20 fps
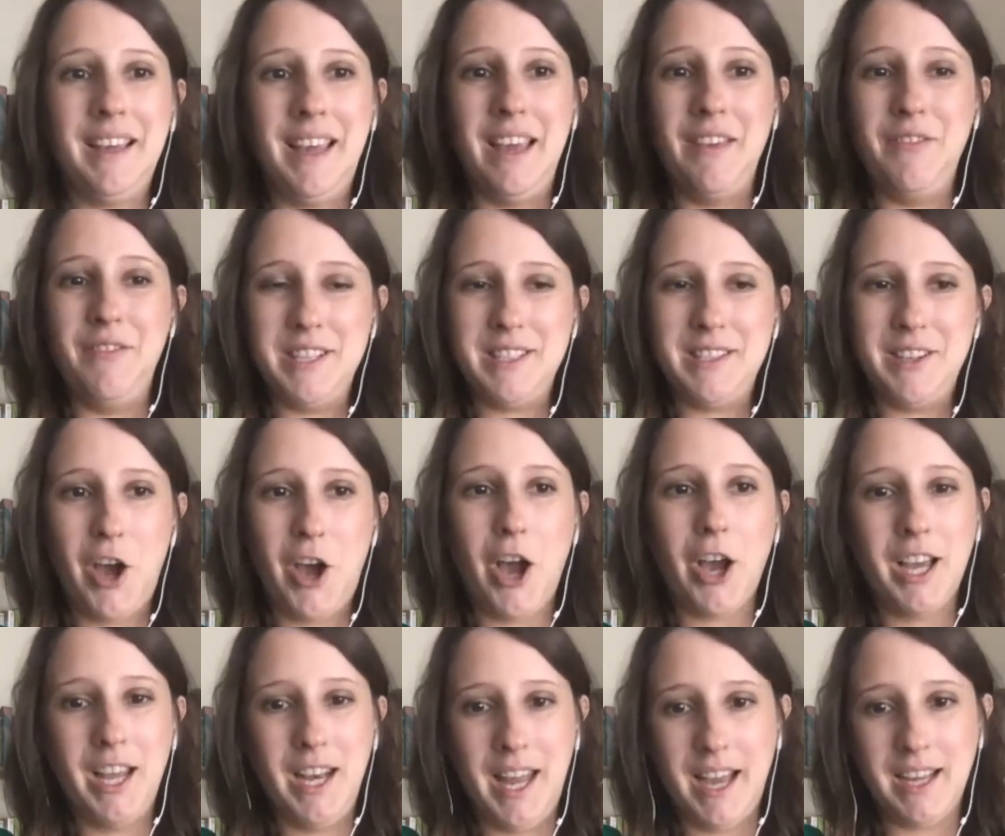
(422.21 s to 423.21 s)
if it's not
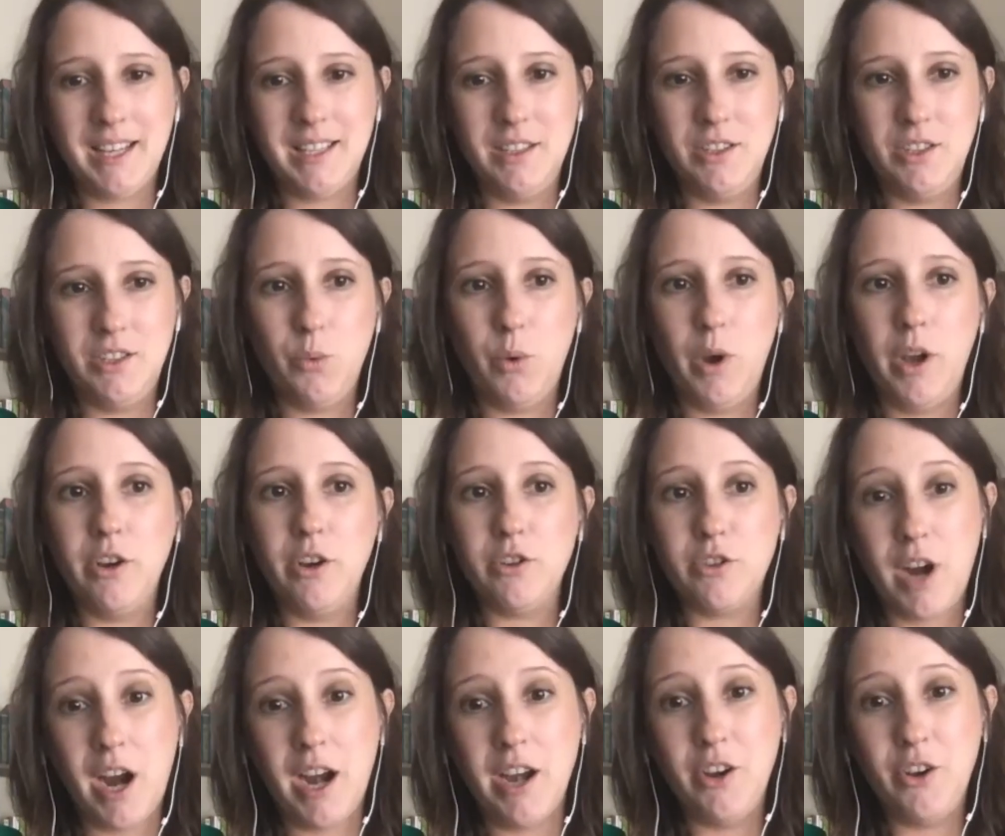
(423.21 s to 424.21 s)
connected to what you're
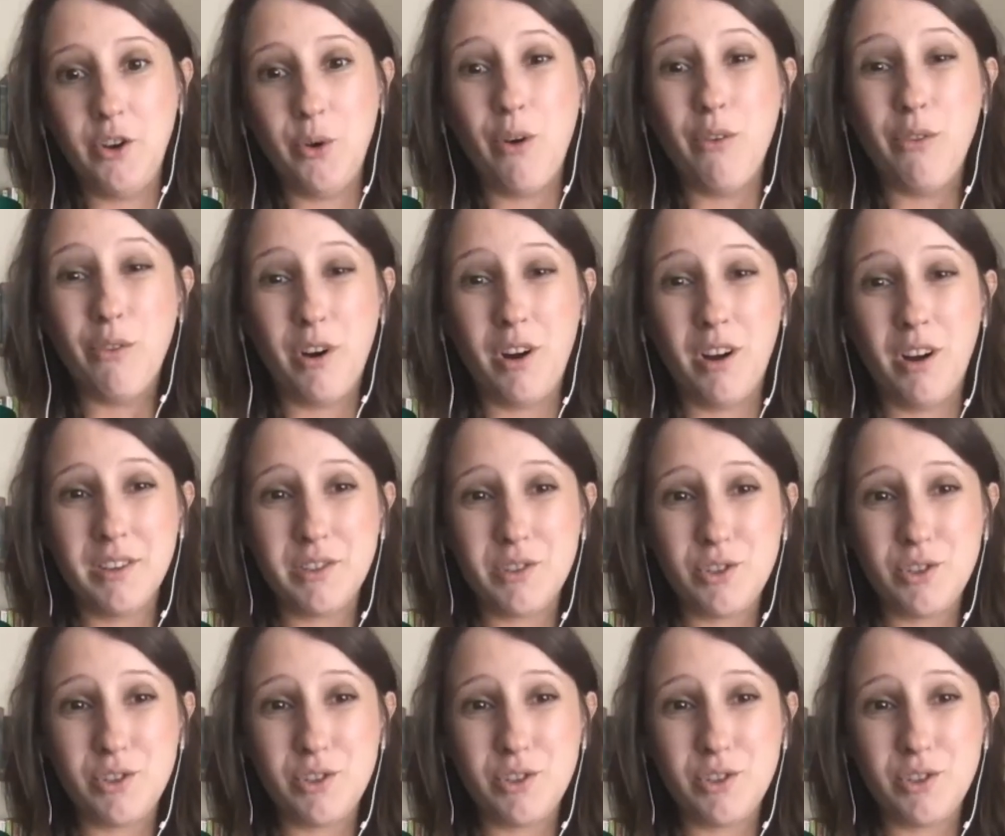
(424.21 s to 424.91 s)
trying to do overall as a